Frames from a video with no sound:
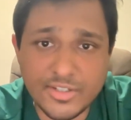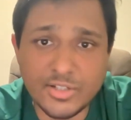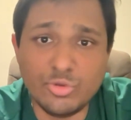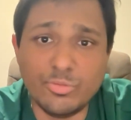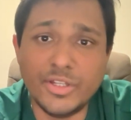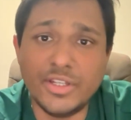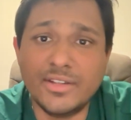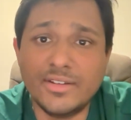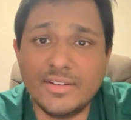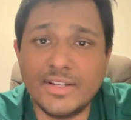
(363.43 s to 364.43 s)
There could
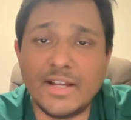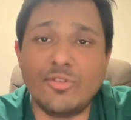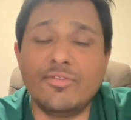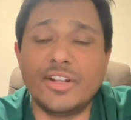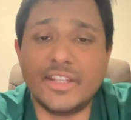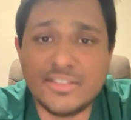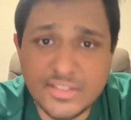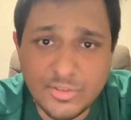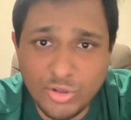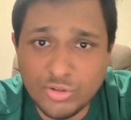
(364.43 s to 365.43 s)
be lack of
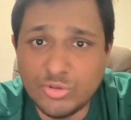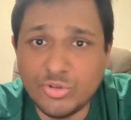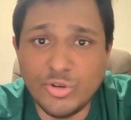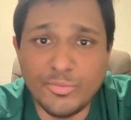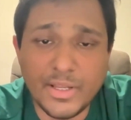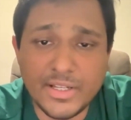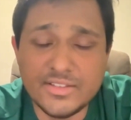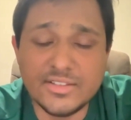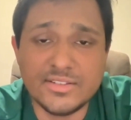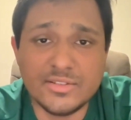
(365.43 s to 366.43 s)
connection, although your
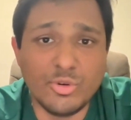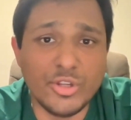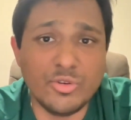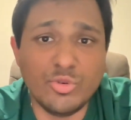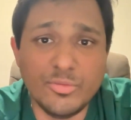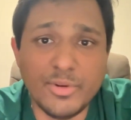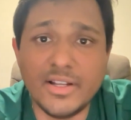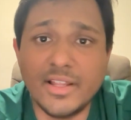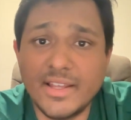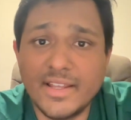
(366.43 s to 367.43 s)
marriage is going good,
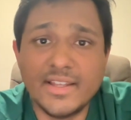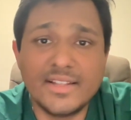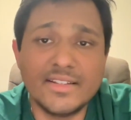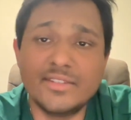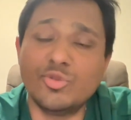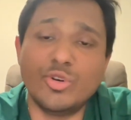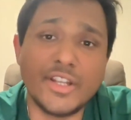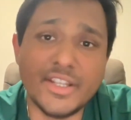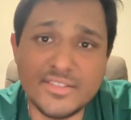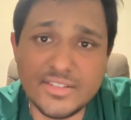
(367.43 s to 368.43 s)
but there's no
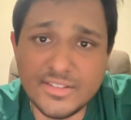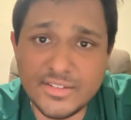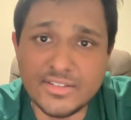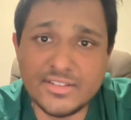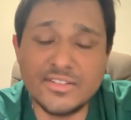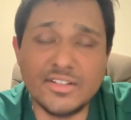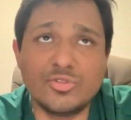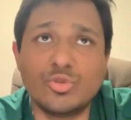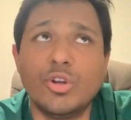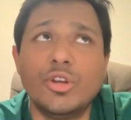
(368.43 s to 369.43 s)
connection. It's
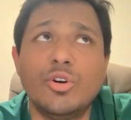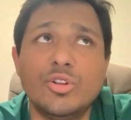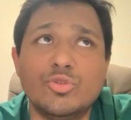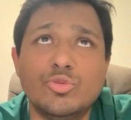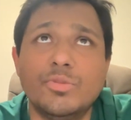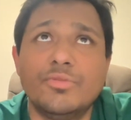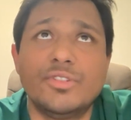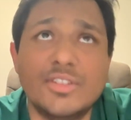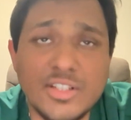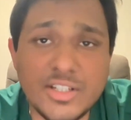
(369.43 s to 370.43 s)
just going on
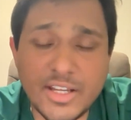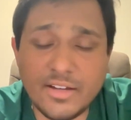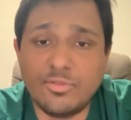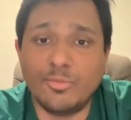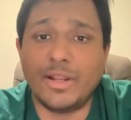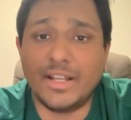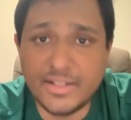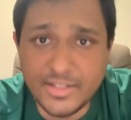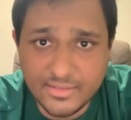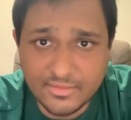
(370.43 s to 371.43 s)
superficially, like a
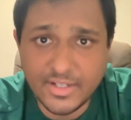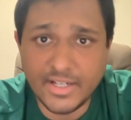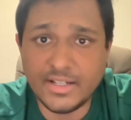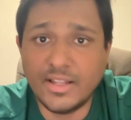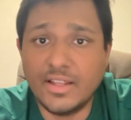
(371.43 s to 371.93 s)
formality, right?